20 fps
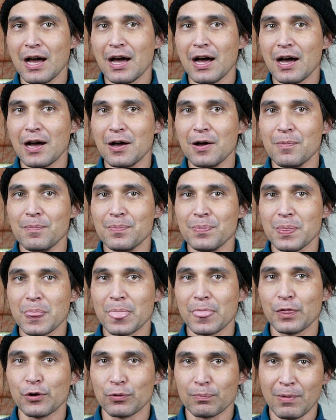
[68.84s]

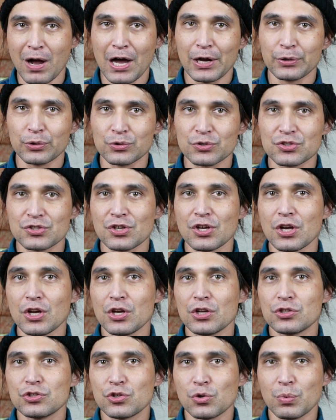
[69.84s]
their models
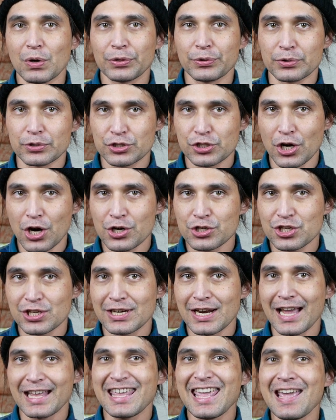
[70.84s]
to what they're
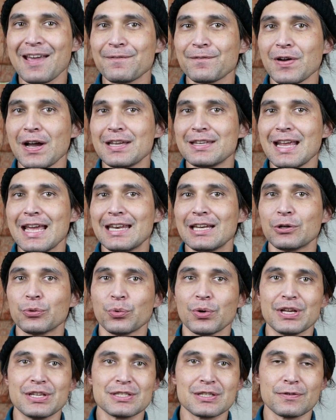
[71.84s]
charging, I can't find any
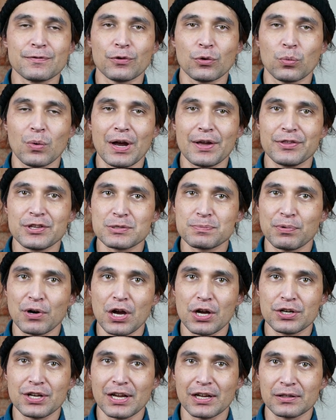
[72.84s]
reason for why this
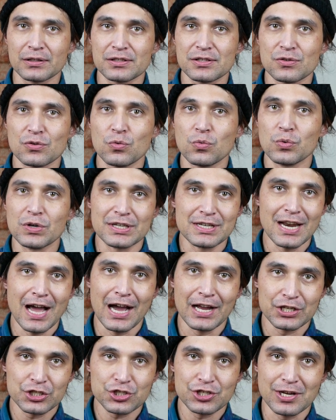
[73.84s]
product would
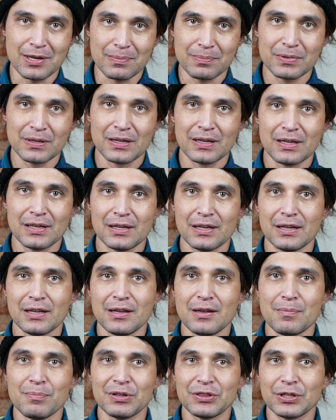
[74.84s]
not ship.
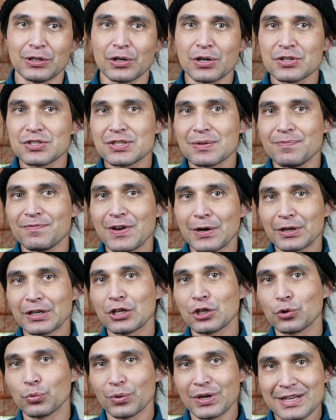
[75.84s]
But there are some very
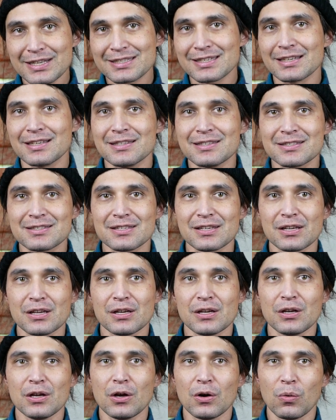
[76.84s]
good reasons
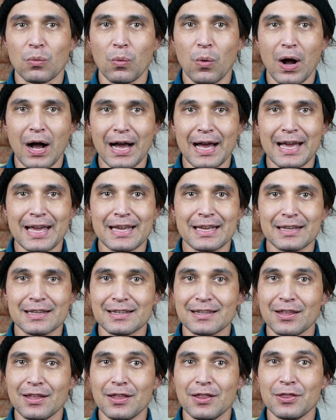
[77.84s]
why
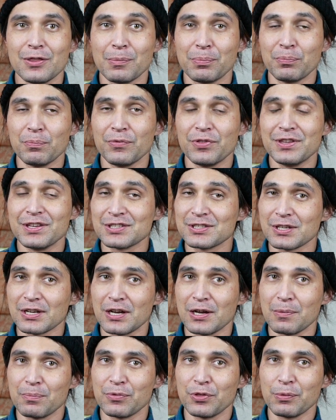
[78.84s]

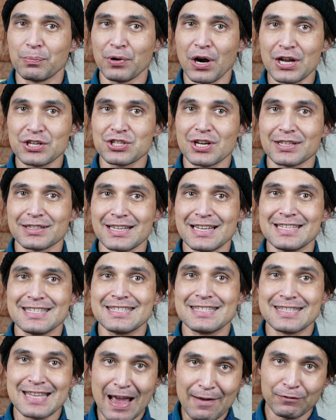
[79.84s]
the project is
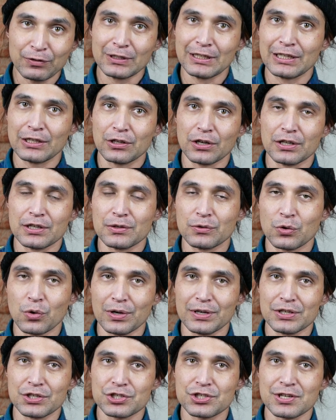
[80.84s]
definitely
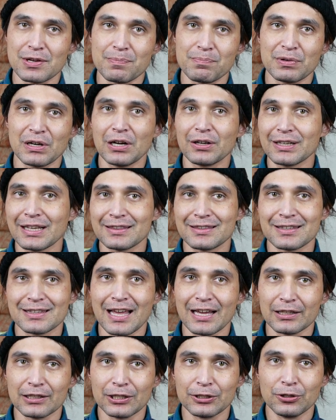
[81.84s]
going to ship, but I'll get to
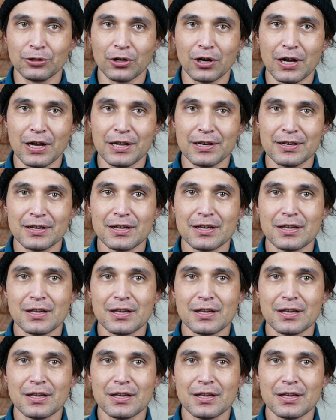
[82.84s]
that later on.